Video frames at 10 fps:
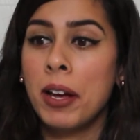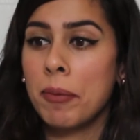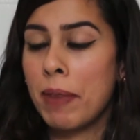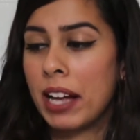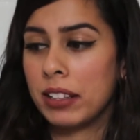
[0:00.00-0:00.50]

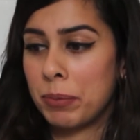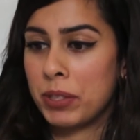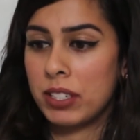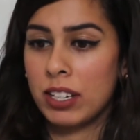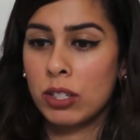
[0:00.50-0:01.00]
matte
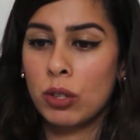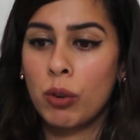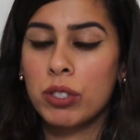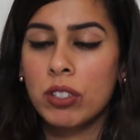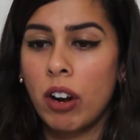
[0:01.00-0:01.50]
lipsticks.
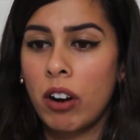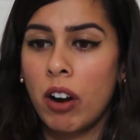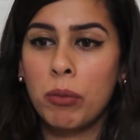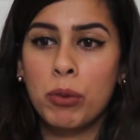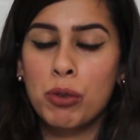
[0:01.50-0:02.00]
Those are
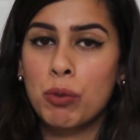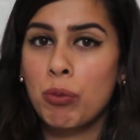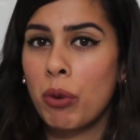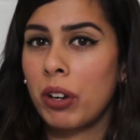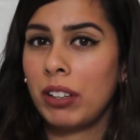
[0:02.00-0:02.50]

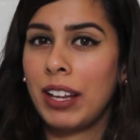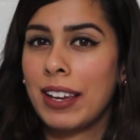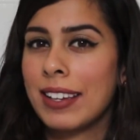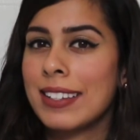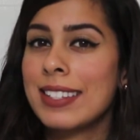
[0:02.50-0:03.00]
almost more
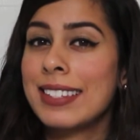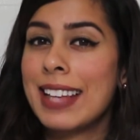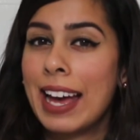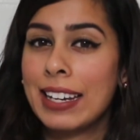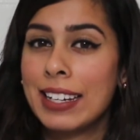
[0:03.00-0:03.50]
like
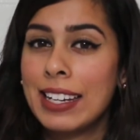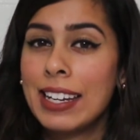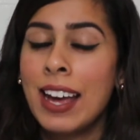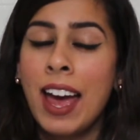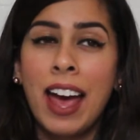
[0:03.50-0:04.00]

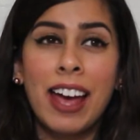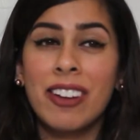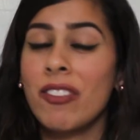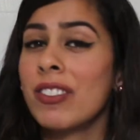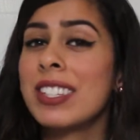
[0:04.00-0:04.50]
satiny
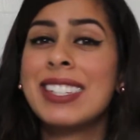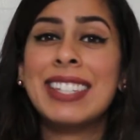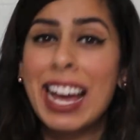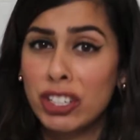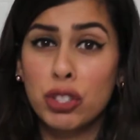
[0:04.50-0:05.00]
and
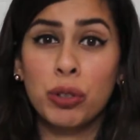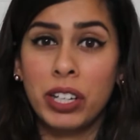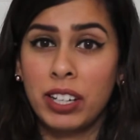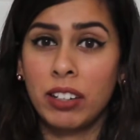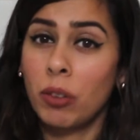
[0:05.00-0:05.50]

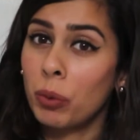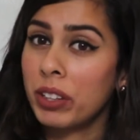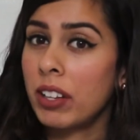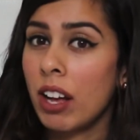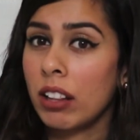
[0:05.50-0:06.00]
saturated
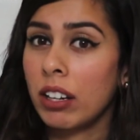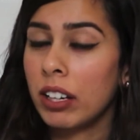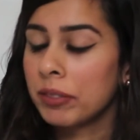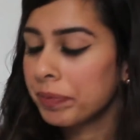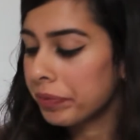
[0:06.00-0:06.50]
with
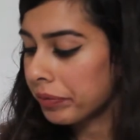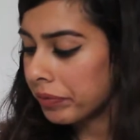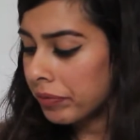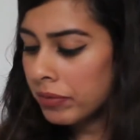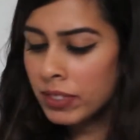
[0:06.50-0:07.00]
color.
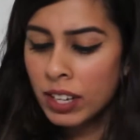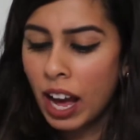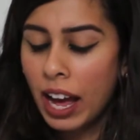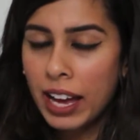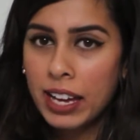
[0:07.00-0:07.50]

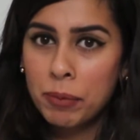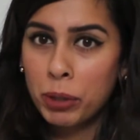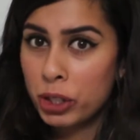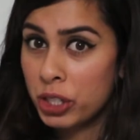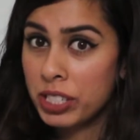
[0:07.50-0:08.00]
I
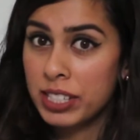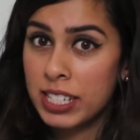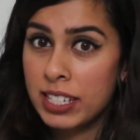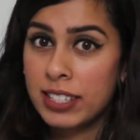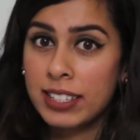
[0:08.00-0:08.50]
purchased
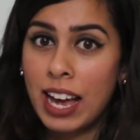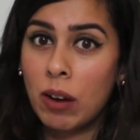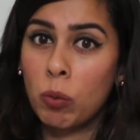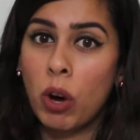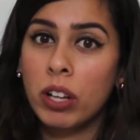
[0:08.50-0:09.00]
these
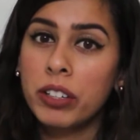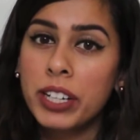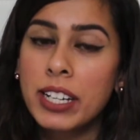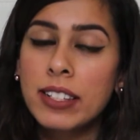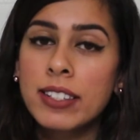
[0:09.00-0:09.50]
at
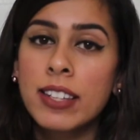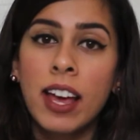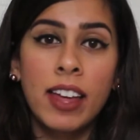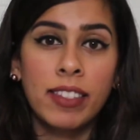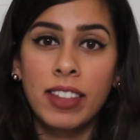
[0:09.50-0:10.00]
Walgreens.
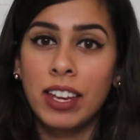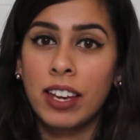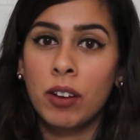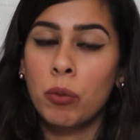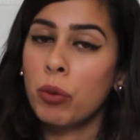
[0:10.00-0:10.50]

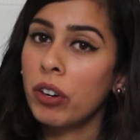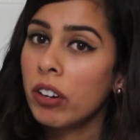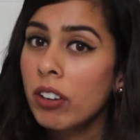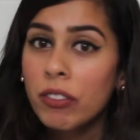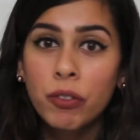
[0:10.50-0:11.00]
They
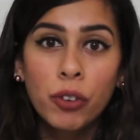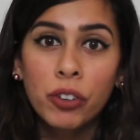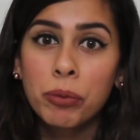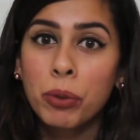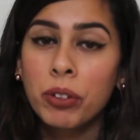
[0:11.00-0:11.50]
were
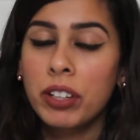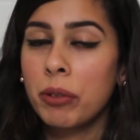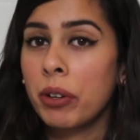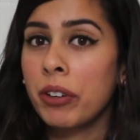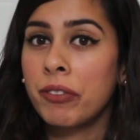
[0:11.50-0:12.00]
affordable. They
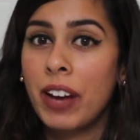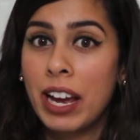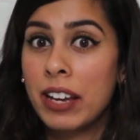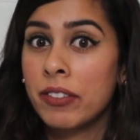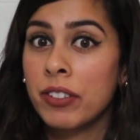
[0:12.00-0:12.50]
were
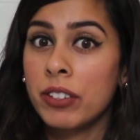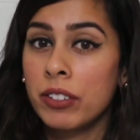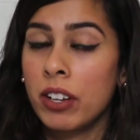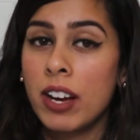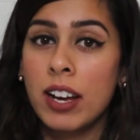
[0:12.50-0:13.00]

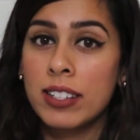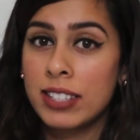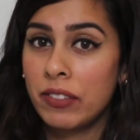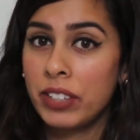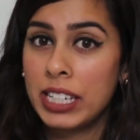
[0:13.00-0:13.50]

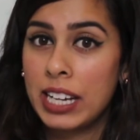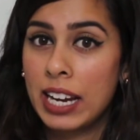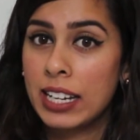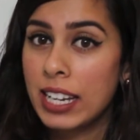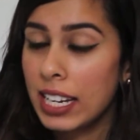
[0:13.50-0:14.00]
$5.79
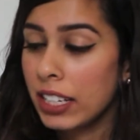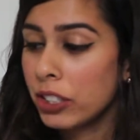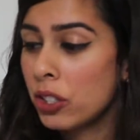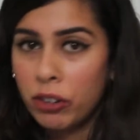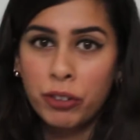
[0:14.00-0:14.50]

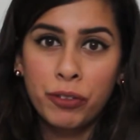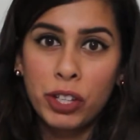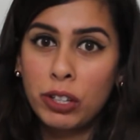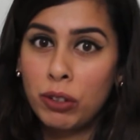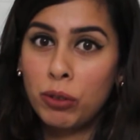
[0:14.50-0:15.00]
each. Now, if
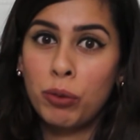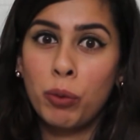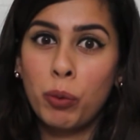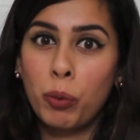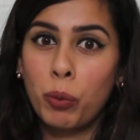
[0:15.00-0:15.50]

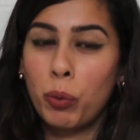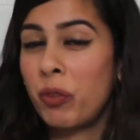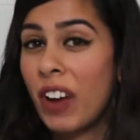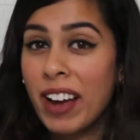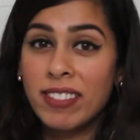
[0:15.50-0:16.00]
you
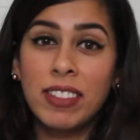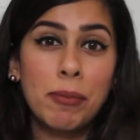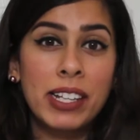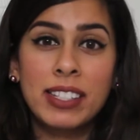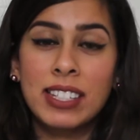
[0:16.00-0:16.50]
find
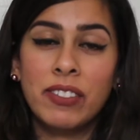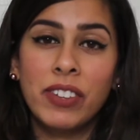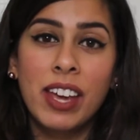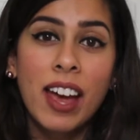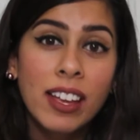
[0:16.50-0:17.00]
them at
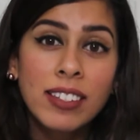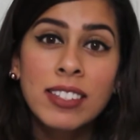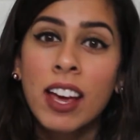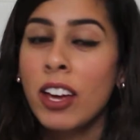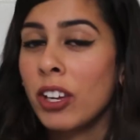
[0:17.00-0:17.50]

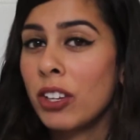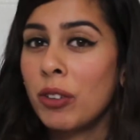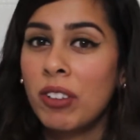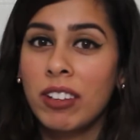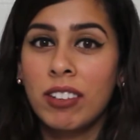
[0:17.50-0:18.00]
CVS,
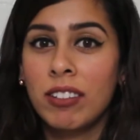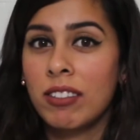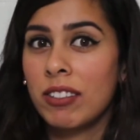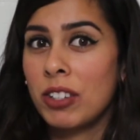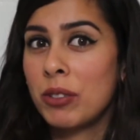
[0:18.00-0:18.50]
you
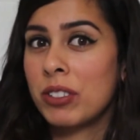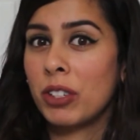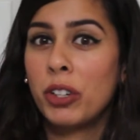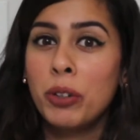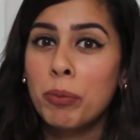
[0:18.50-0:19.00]
can use a
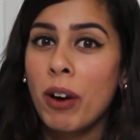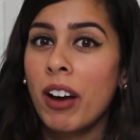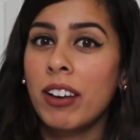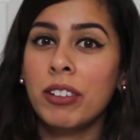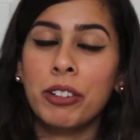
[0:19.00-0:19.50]

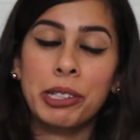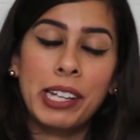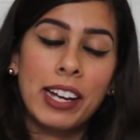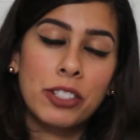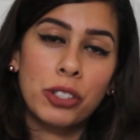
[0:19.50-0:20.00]
coupon or the
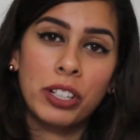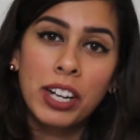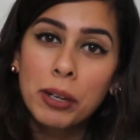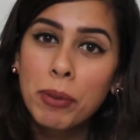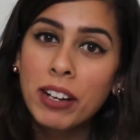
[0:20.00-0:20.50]
extra
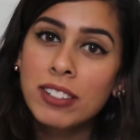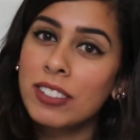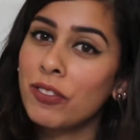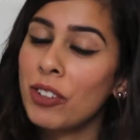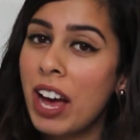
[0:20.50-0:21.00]
care bucks
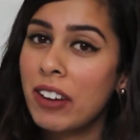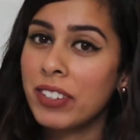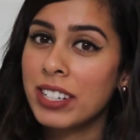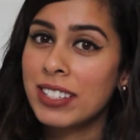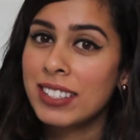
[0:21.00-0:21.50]
if you have
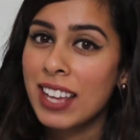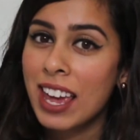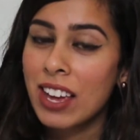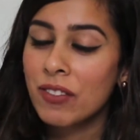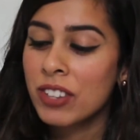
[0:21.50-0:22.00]
any
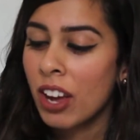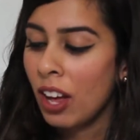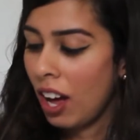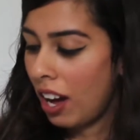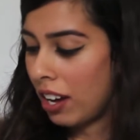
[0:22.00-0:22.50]
saved
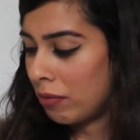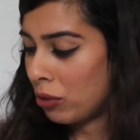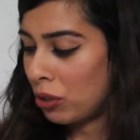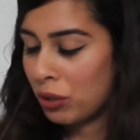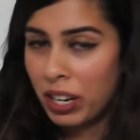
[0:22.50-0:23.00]

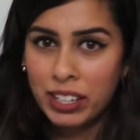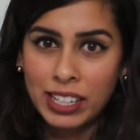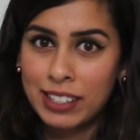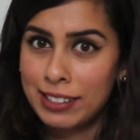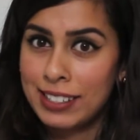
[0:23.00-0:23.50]
to try to
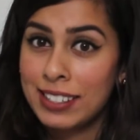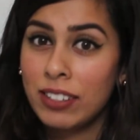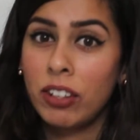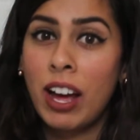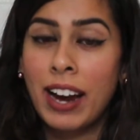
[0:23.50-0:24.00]
get a
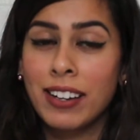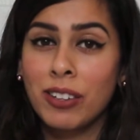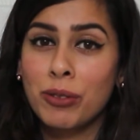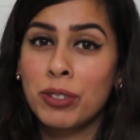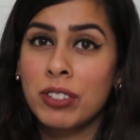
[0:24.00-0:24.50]
deal. I know